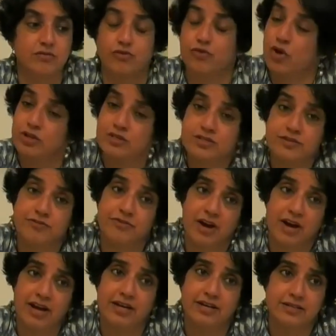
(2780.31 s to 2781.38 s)

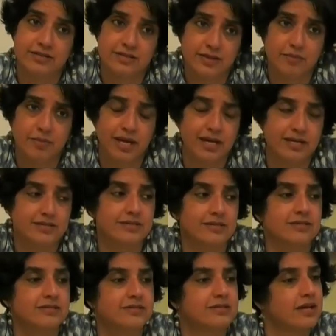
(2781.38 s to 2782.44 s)
falsified in some
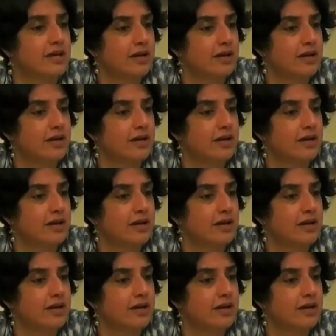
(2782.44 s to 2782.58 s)
cases,